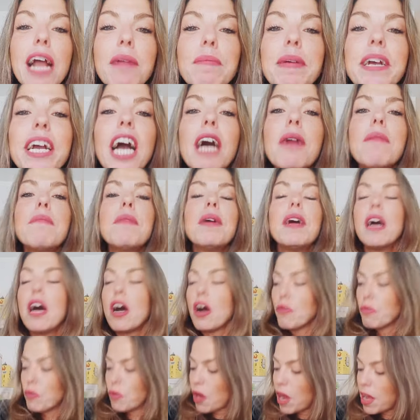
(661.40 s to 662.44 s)
become
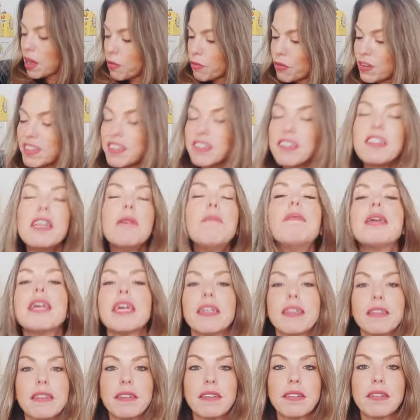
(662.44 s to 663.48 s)
a, a
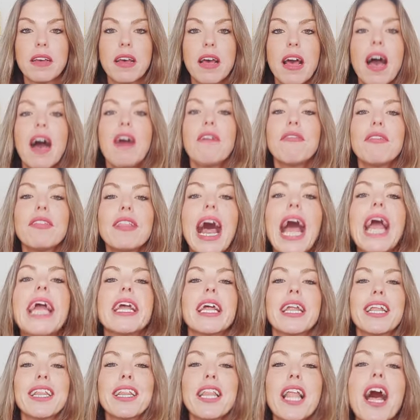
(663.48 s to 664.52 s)
recipient of
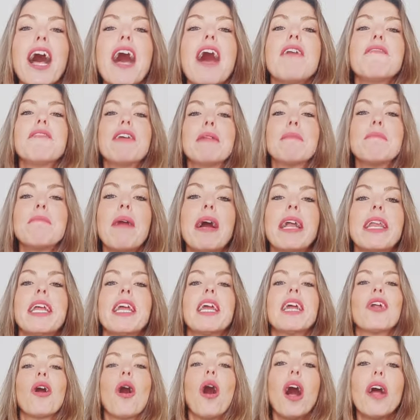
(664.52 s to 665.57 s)
light and love and
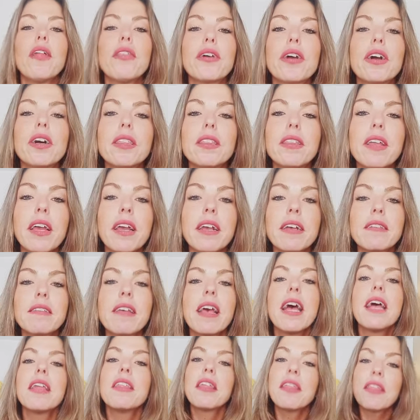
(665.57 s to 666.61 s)
money and all the good things,
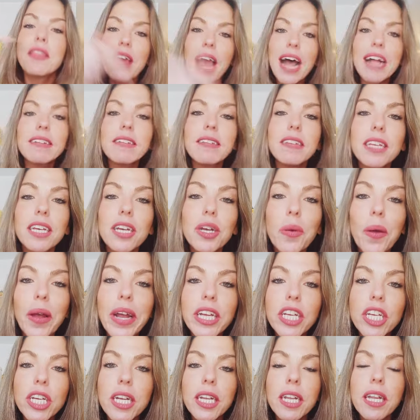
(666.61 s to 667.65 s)
then that's the
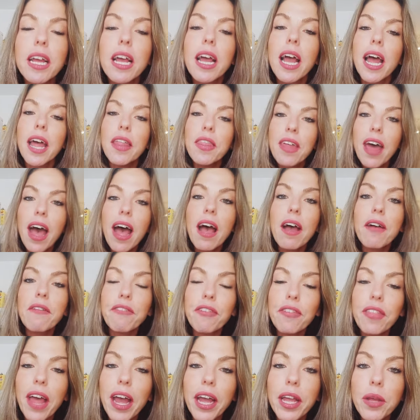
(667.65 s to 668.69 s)
equation. And that
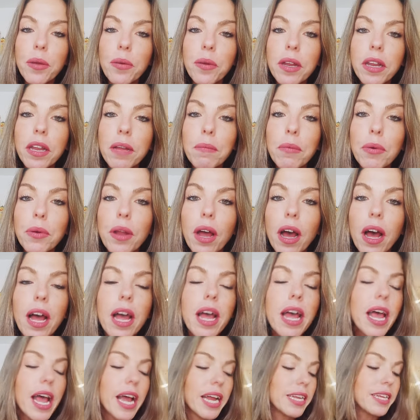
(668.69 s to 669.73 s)
for that you need emuna.
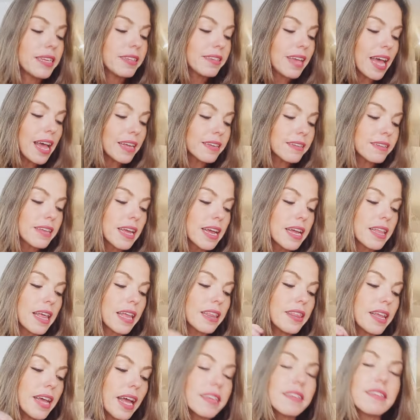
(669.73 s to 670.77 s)
And he says
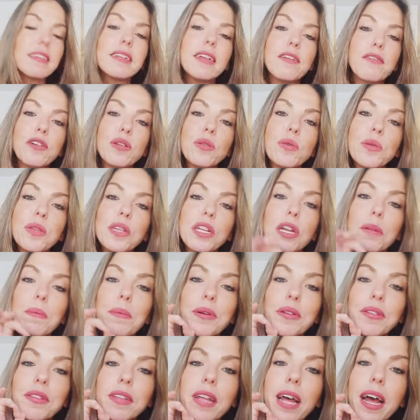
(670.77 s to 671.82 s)
that that's the difference between a
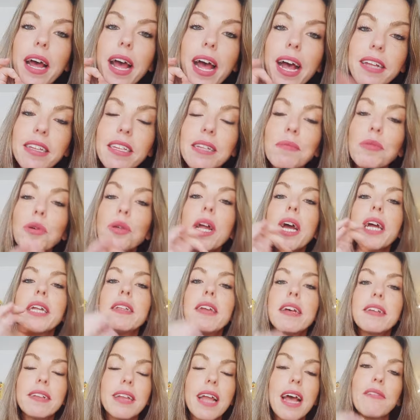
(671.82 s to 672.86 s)
person that has emuna and
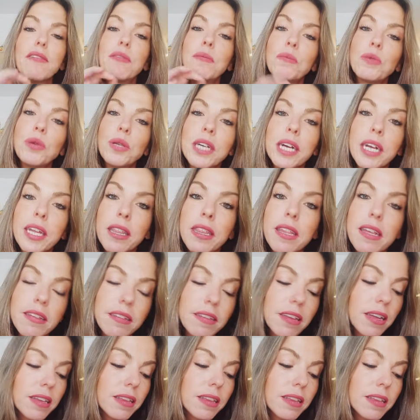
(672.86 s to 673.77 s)
doesn't have emuna in this